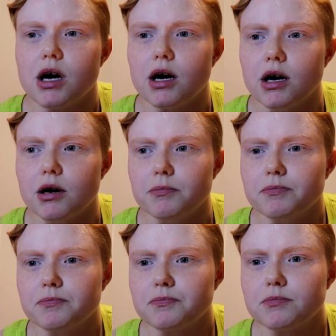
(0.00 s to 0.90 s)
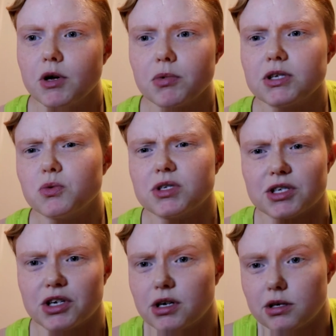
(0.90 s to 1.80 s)
Not because it
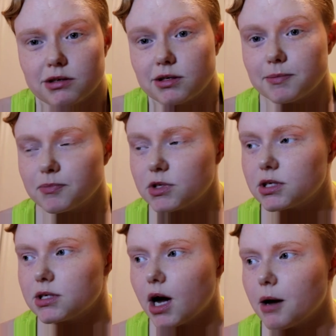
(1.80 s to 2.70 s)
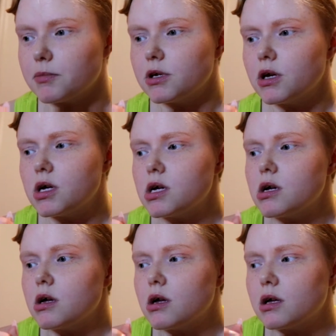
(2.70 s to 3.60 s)
wasn't good, it just stopped.
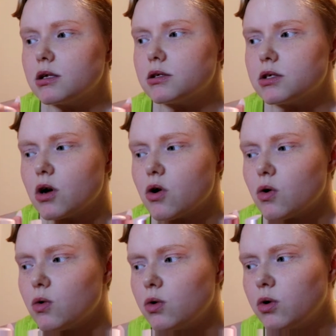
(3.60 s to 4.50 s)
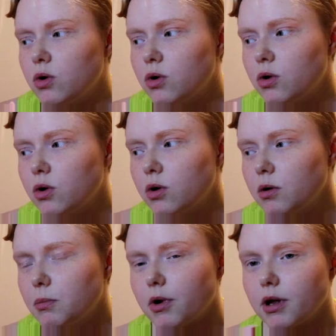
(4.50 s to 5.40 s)
So,
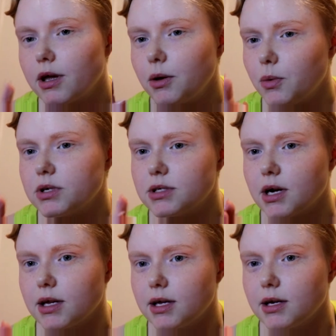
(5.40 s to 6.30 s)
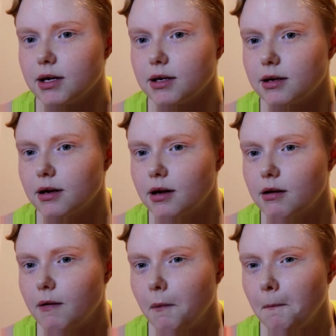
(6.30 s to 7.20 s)
but he was not in it.
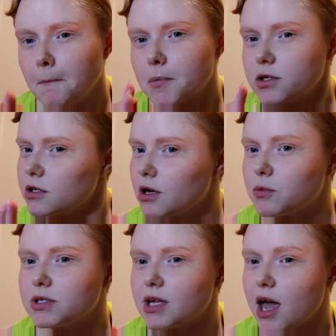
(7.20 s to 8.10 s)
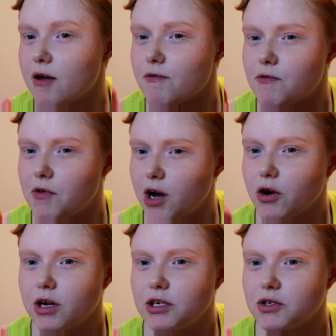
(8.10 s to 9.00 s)
That was
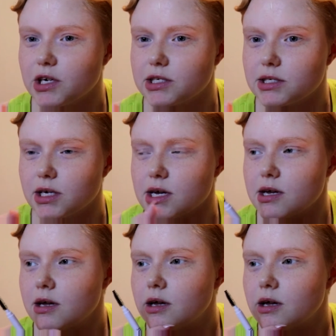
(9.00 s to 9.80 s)
very interesting.